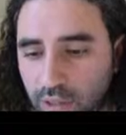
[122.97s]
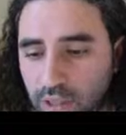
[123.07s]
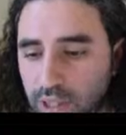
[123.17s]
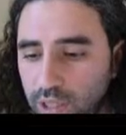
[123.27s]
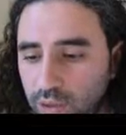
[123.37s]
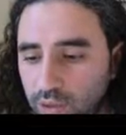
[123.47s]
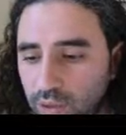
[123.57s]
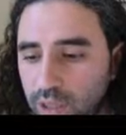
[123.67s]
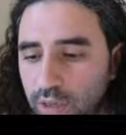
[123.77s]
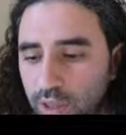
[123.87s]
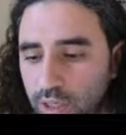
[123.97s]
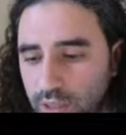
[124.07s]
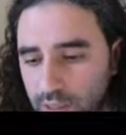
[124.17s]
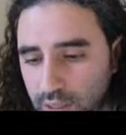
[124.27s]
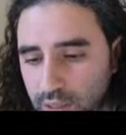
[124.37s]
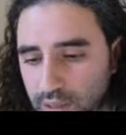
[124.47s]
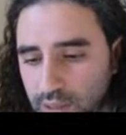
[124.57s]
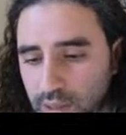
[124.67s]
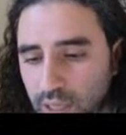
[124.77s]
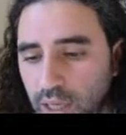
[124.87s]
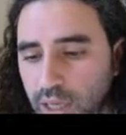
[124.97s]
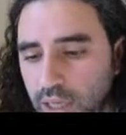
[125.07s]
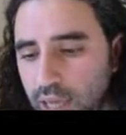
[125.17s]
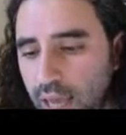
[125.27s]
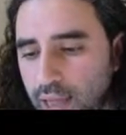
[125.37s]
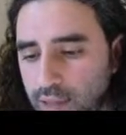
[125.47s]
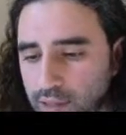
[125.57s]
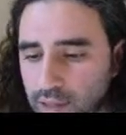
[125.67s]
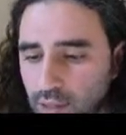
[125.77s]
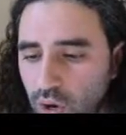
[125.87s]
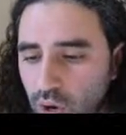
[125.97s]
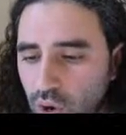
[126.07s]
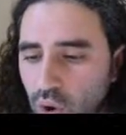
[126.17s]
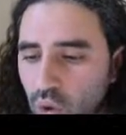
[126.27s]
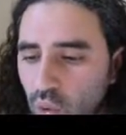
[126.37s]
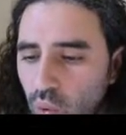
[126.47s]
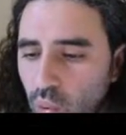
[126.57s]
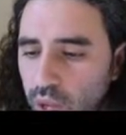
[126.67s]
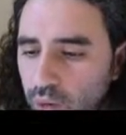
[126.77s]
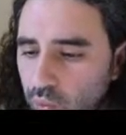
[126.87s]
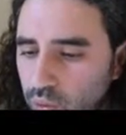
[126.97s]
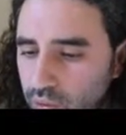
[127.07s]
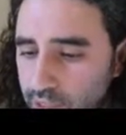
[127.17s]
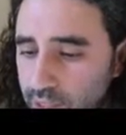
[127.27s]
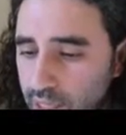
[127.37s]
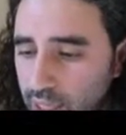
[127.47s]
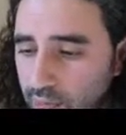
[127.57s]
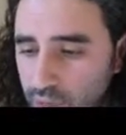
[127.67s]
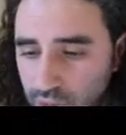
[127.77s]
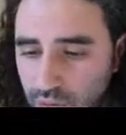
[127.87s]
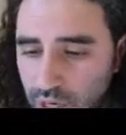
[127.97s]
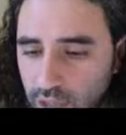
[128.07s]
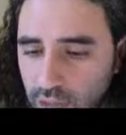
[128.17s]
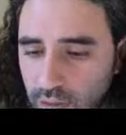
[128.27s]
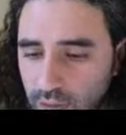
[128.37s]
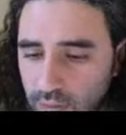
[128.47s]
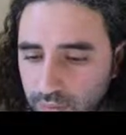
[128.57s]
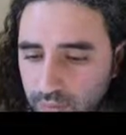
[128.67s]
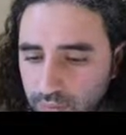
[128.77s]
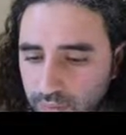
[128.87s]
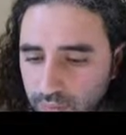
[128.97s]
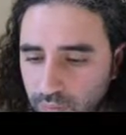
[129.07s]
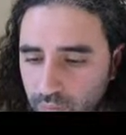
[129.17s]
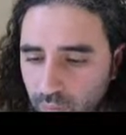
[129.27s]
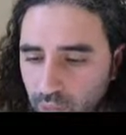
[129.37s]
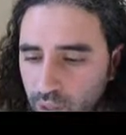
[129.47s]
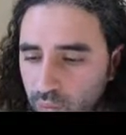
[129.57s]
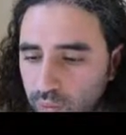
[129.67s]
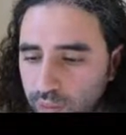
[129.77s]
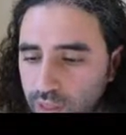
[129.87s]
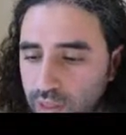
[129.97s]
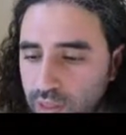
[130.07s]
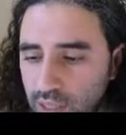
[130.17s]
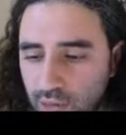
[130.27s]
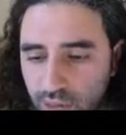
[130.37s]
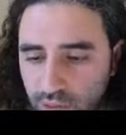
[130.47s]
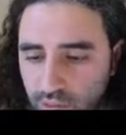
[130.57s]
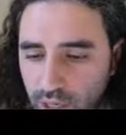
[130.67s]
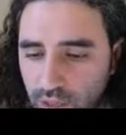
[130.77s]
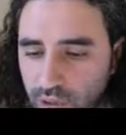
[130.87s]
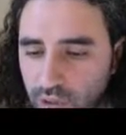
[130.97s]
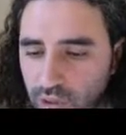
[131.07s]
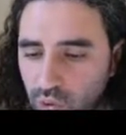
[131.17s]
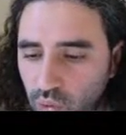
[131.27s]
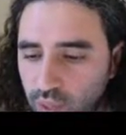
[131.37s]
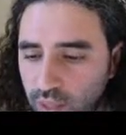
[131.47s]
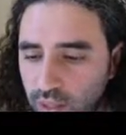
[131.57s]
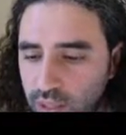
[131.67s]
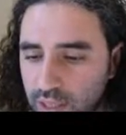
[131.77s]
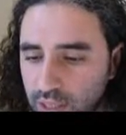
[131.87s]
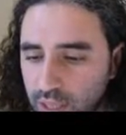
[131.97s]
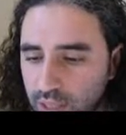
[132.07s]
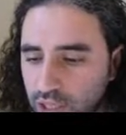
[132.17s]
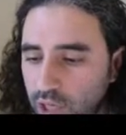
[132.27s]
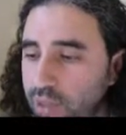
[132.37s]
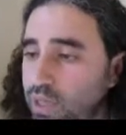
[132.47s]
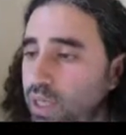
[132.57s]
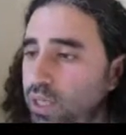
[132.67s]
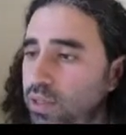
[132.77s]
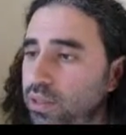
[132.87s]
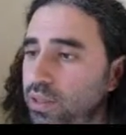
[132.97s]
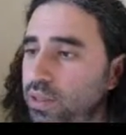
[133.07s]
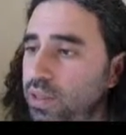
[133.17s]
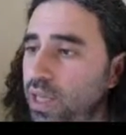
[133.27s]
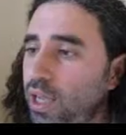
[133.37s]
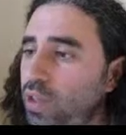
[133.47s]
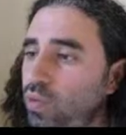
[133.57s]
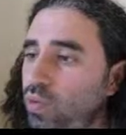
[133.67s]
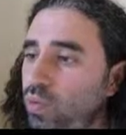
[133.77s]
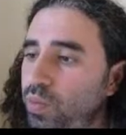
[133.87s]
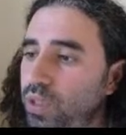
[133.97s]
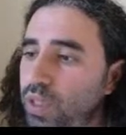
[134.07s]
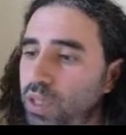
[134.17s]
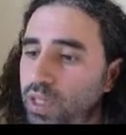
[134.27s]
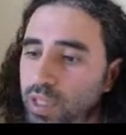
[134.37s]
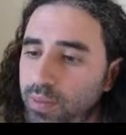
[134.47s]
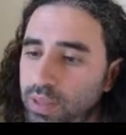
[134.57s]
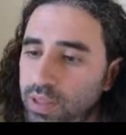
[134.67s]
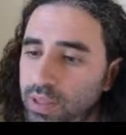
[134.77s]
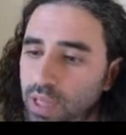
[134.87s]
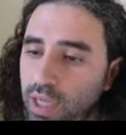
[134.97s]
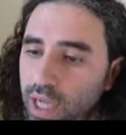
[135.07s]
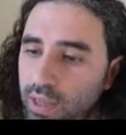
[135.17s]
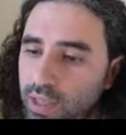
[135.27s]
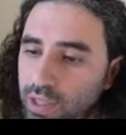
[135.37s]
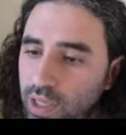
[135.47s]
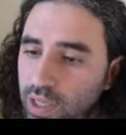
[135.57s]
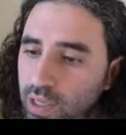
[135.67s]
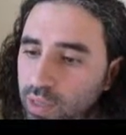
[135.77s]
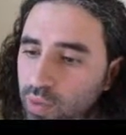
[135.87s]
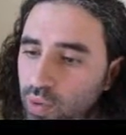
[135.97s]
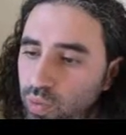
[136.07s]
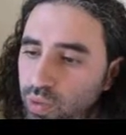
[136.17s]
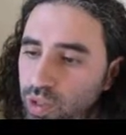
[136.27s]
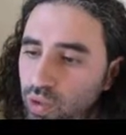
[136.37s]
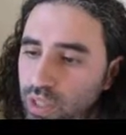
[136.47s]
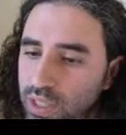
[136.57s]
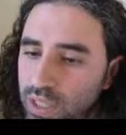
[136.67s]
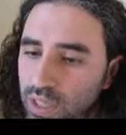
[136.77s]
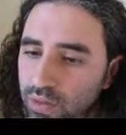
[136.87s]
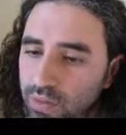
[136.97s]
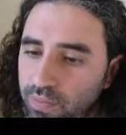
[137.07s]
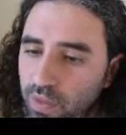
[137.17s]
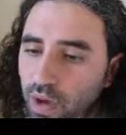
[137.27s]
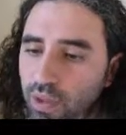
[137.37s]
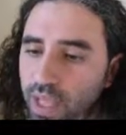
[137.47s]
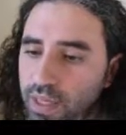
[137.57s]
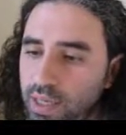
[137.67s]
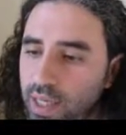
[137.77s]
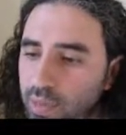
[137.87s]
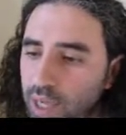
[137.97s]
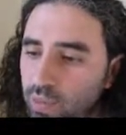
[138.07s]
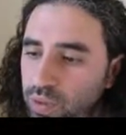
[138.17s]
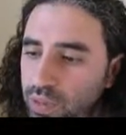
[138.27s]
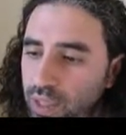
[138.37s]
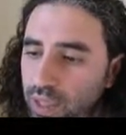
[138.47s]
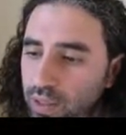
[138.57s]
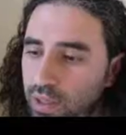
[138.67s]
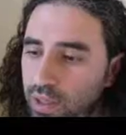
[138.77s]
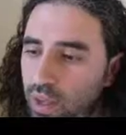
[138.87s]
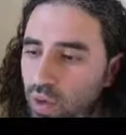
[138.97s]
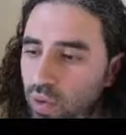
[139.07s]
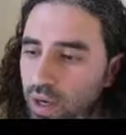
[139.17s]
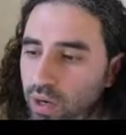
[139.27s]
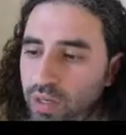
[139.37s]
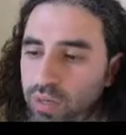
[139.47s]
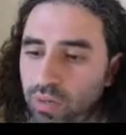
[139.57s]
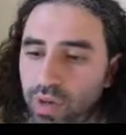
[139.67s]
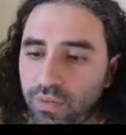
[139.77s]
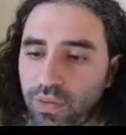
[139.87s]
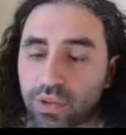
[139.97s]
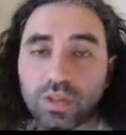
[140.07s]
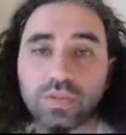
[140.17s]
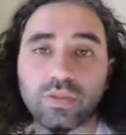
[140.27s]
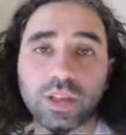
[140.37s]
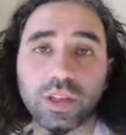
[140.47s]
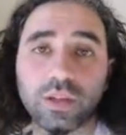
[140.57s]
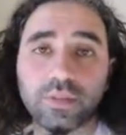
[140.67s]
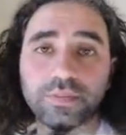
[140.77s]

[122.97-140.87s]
to continue committing sins. He asks, when will this day of resurrection? When will be this day of resurrection? So when the sight shall be dazed, and the moon will be eclipsed, and the sun and the moon will be joined together, on that day man will say, where is the refuge to flee?